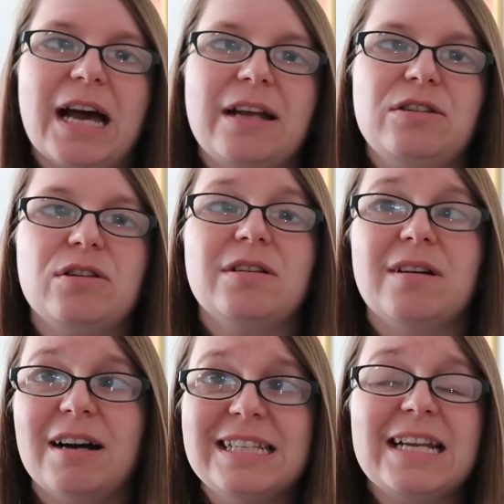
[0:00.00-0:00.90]
And
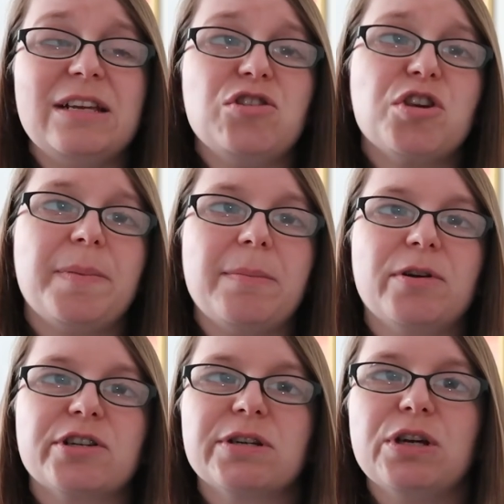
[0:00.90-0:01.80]
ideally you should be
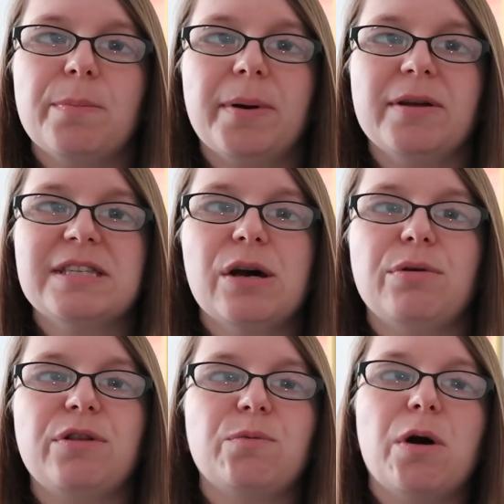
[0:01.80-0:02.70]
monitoring your bird's
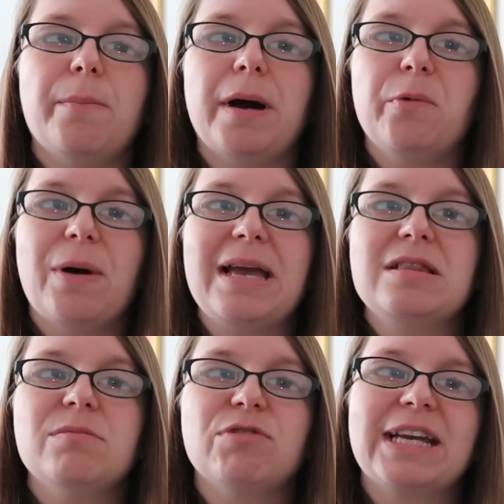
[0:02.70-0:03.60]
health as well by
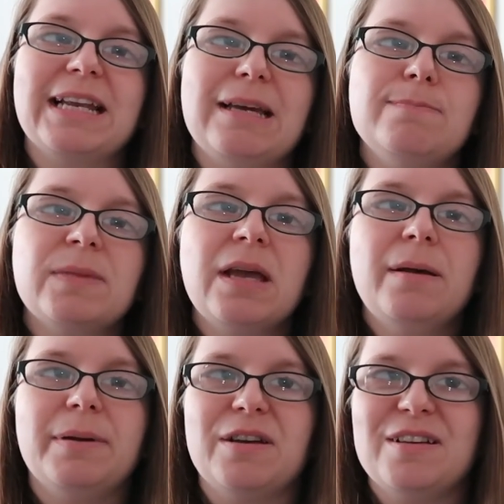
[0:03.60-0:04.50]
weighing them regularly
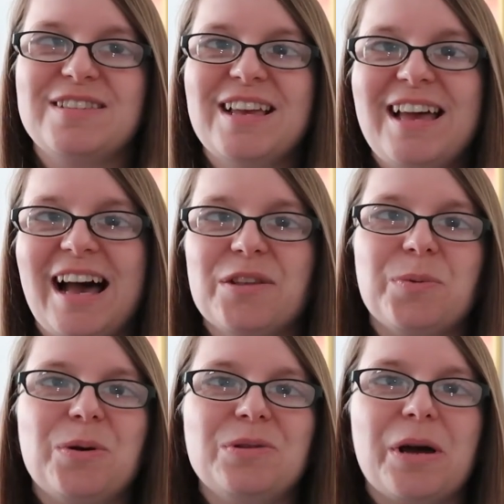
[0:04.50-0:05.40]
because as
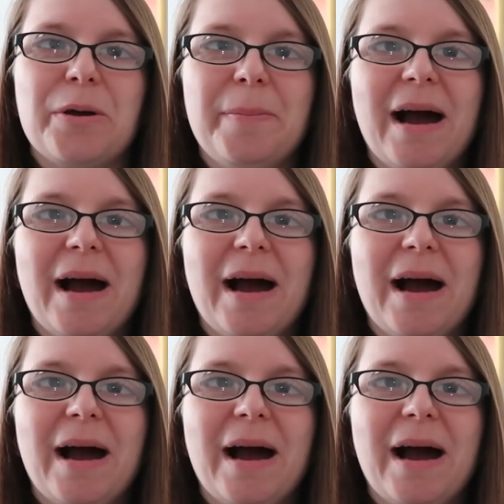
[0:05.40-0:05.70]
we all know,